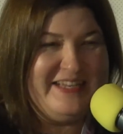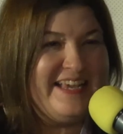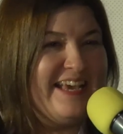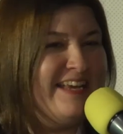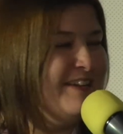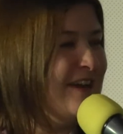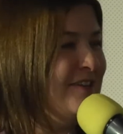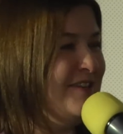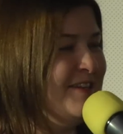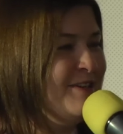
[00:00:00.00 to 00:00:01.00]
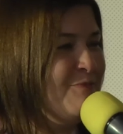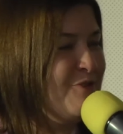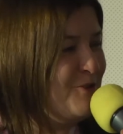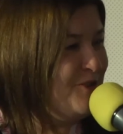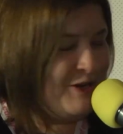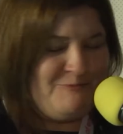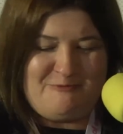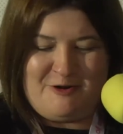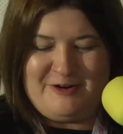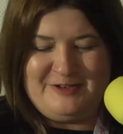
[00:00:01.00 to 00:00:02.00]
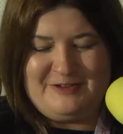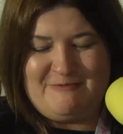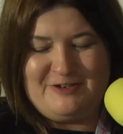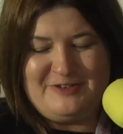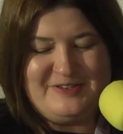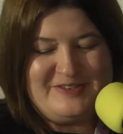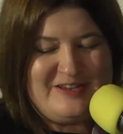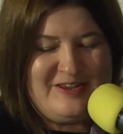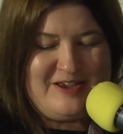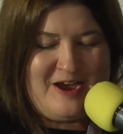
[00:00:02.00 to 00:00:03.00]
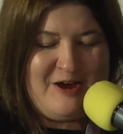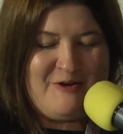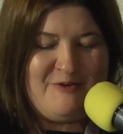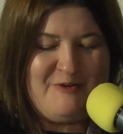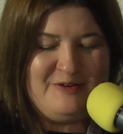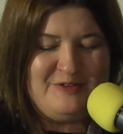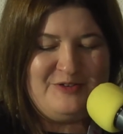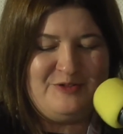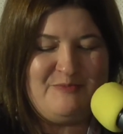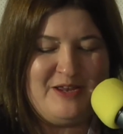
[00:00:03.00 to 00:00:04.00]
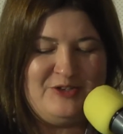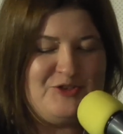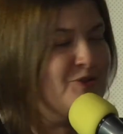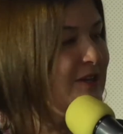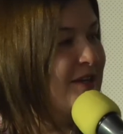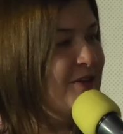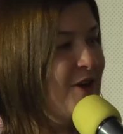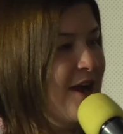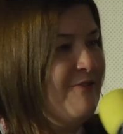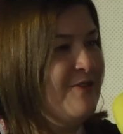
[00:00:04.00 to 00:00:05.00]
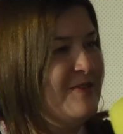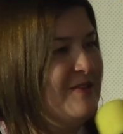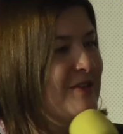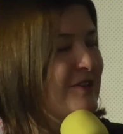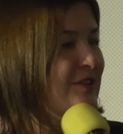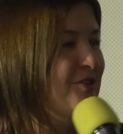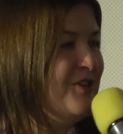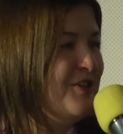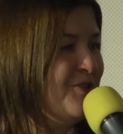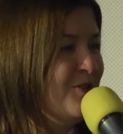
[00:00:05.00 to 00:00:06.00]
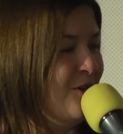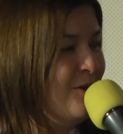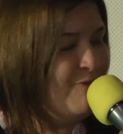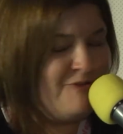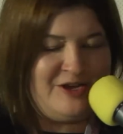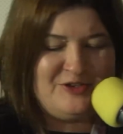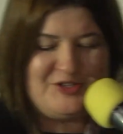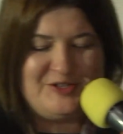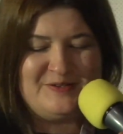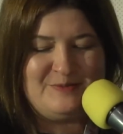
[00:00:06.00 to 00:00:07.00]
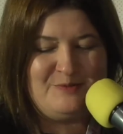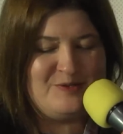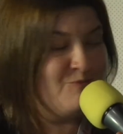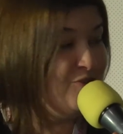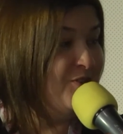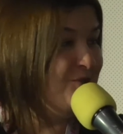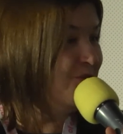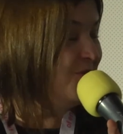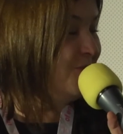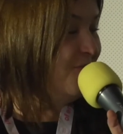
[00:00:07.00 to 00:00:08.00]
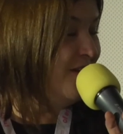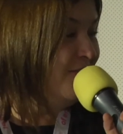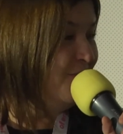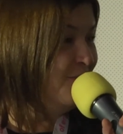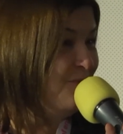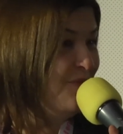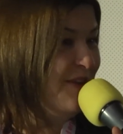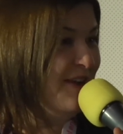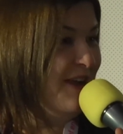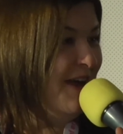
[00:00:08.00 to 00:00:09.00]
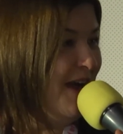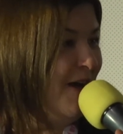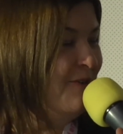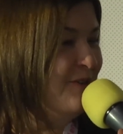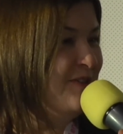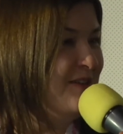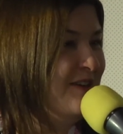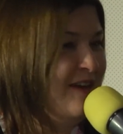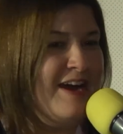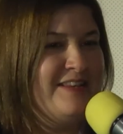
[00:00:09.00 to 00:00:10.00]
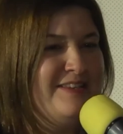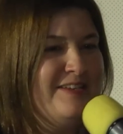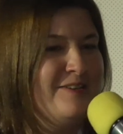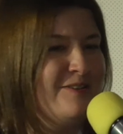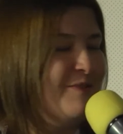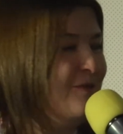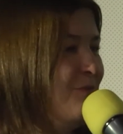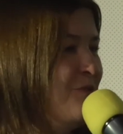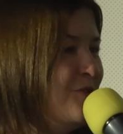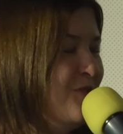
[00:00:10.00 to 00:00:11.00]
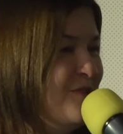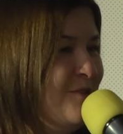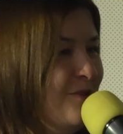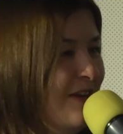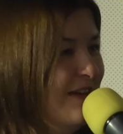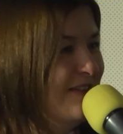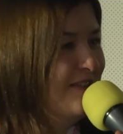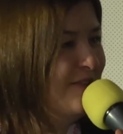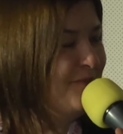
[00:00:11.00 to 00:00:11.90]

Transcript: In an ideal project world, what do you think, how do you manage to link your efforts in international collaborations with the resources available? How could the ideal process look like there?